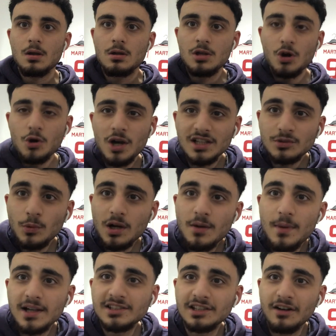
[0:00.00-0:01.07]
Yo guys, welcome
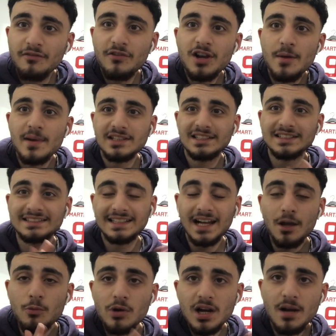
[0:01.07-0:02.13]
back to our video, man. So
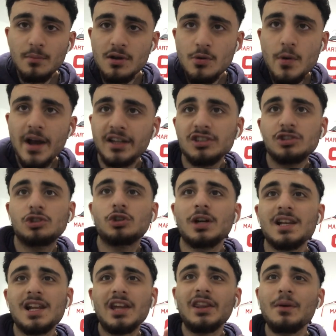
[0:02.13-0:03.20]
today we're going to be reacting to
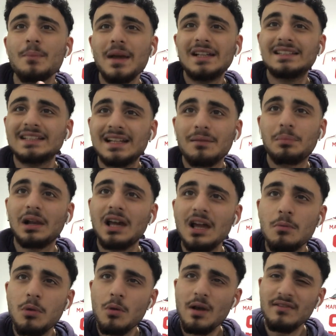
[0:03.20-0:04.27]
another Mexican player,
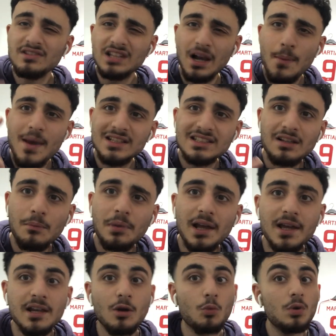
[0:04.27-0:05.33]
but we haven't done a Mexican
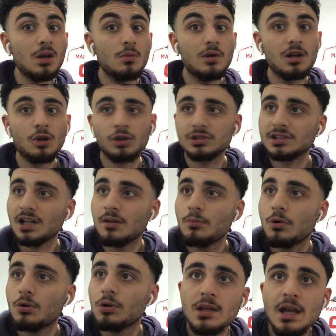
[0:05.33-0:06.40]
player in a really, really long time,
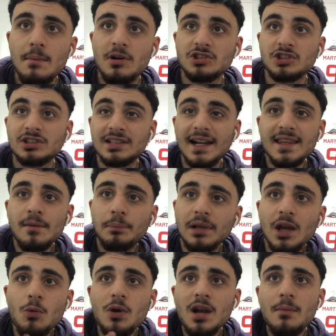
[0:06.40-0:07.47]
bro. Yeah, but so today the
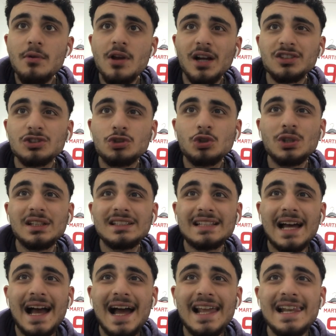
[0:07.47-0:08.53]
player we're going to be reacting to is
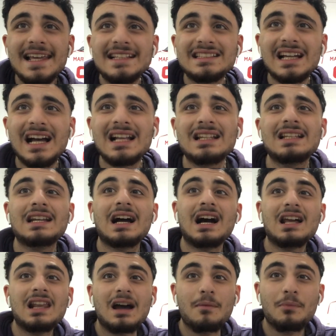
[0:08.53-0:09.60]
Alex
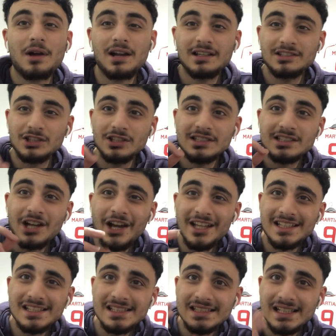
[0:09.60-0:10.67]
Alcala. So this guy
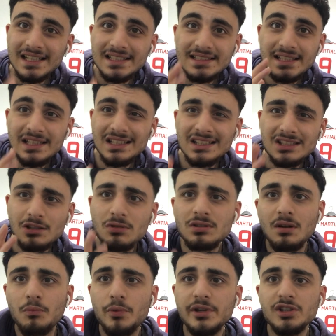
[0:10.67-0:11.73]
is 16 years old,
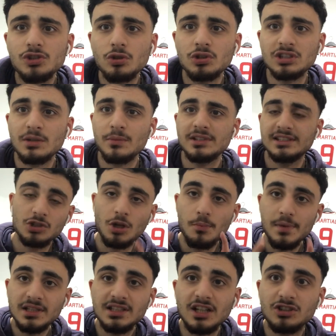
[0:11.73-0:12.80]
I'm pretty sure someone... So a
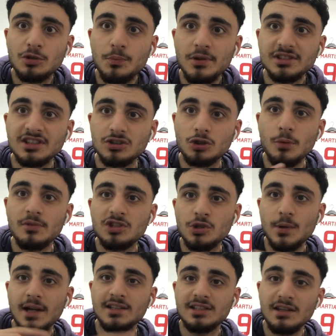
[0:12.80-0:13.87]
big shout out to the person that told me
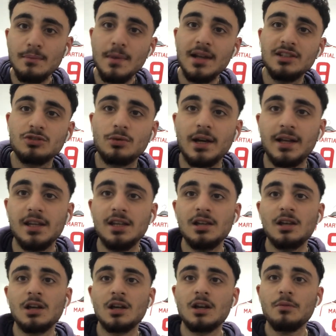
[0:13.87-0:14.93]
to react to him, man, he's right here.
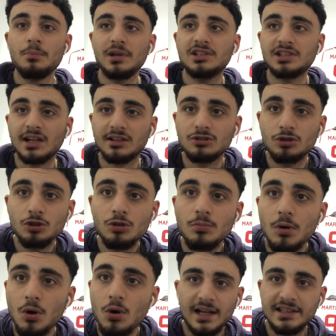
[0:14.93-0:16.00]
Big shout out to you,
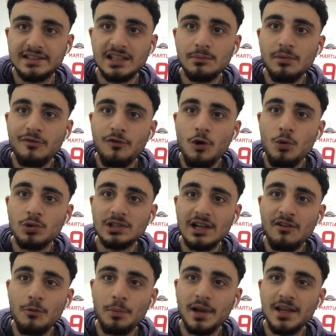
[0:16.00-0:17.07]
bro. I said before,
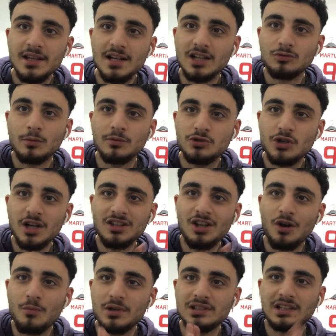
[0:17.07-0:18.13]
whichever player you guys want me to react to,
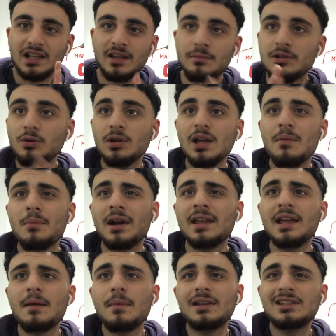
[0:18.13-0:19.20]
I'll most likely be doing it. But
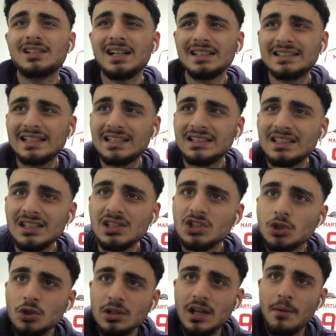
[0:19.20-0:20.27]
yeah, man, this guy's 16
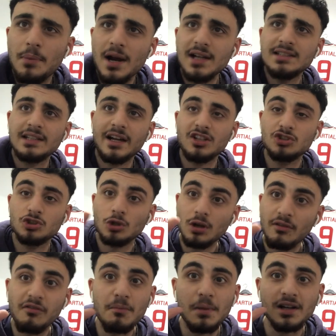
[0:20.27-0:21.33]
years old, apparently he's had a trial
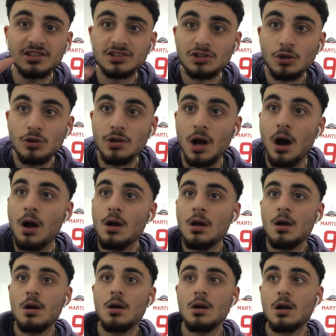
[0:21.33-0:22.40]
for Barcelona.
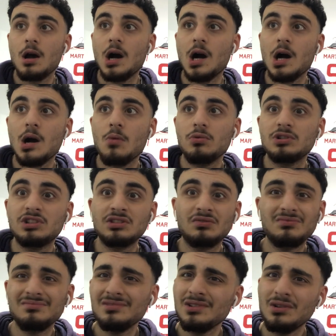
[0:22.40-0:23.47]
Which is,
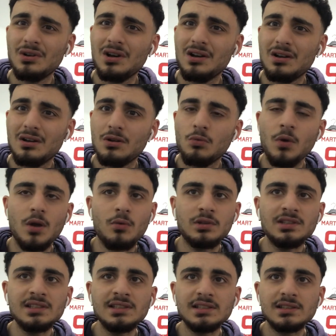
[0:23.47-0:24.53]
you know, wait, was
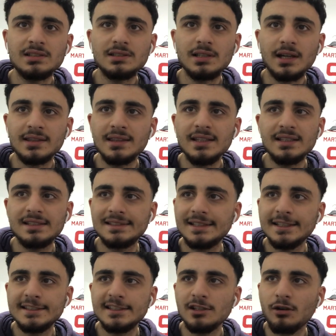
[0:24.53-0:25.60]
he 16? I think he's
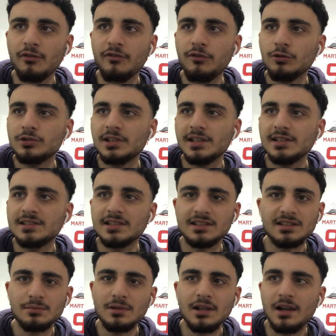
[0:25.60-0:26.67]
16 or 14, he said
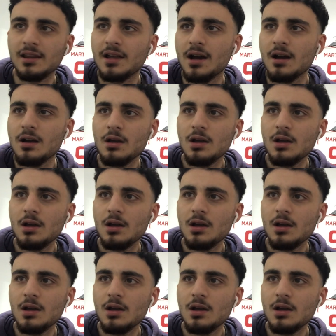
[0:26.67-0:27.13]
something like that.